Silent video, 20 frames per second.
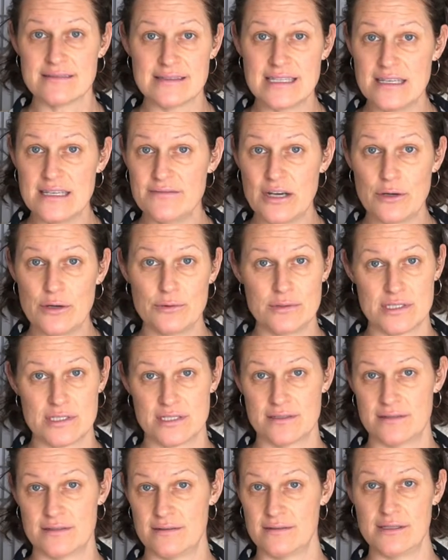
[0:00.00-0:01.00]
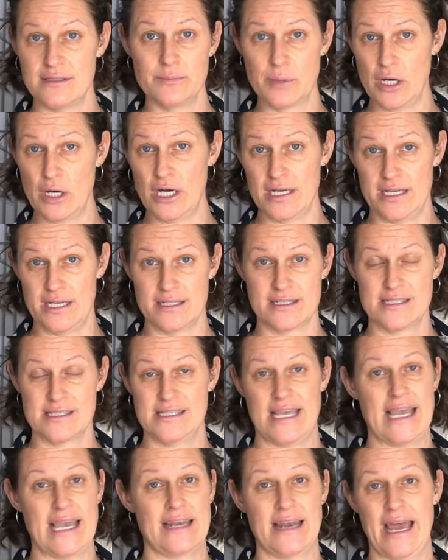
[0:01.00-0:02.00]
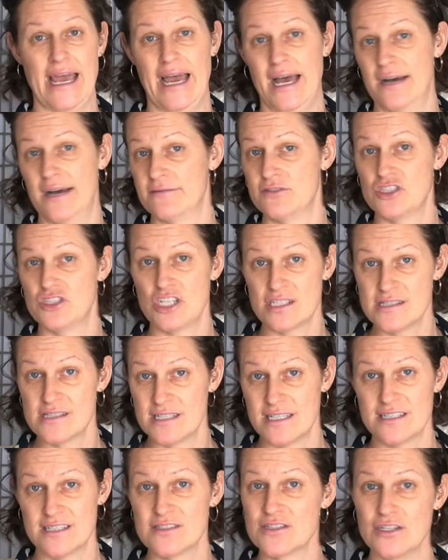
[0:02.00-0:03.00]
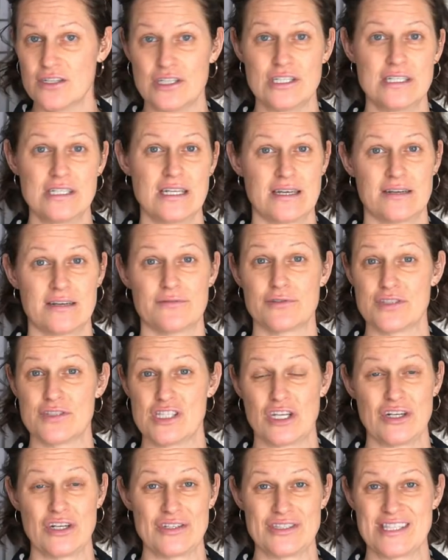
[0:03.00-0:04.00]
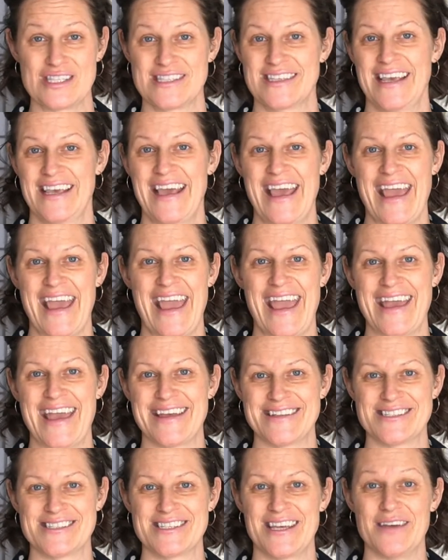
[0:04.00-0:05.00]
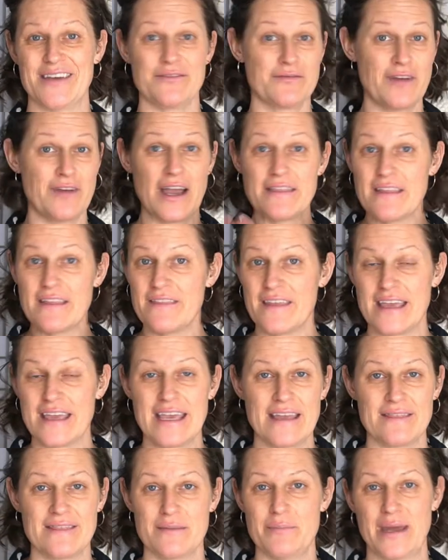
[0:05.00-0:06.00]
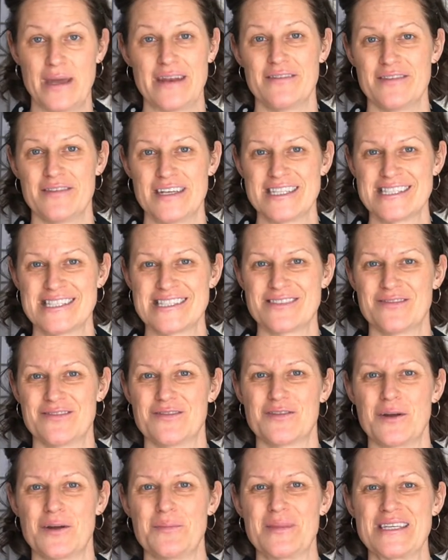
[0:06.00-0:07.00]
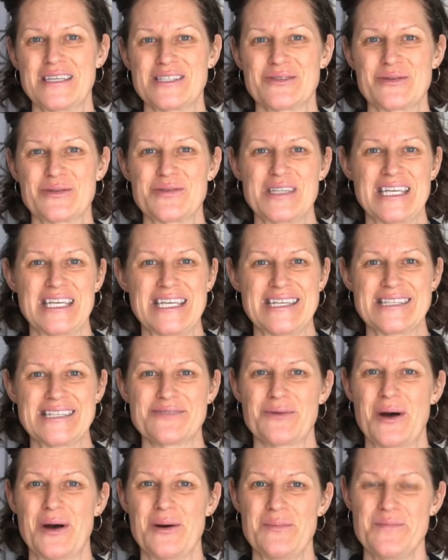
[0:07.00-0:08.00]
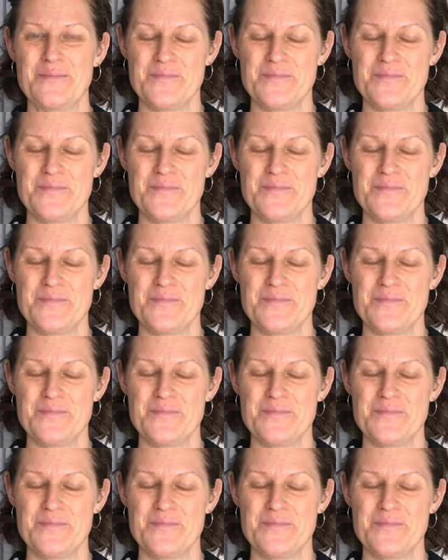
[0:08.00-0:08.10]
leave out the products and have just as good results and find that they get the benefits from this routine as well.